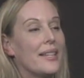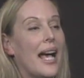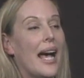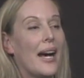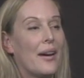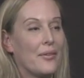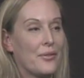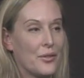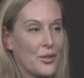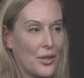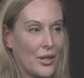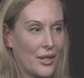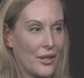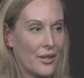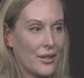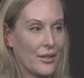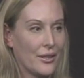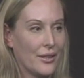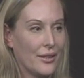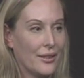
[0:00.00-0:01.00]
after
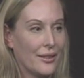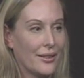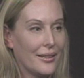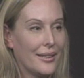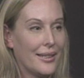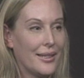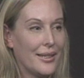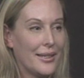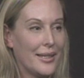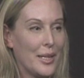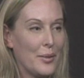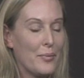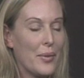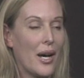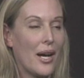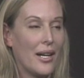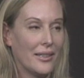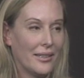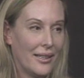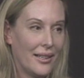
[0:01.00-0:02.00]
the
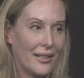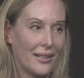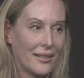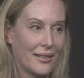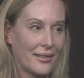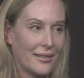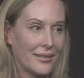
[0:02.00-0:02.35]
potluck.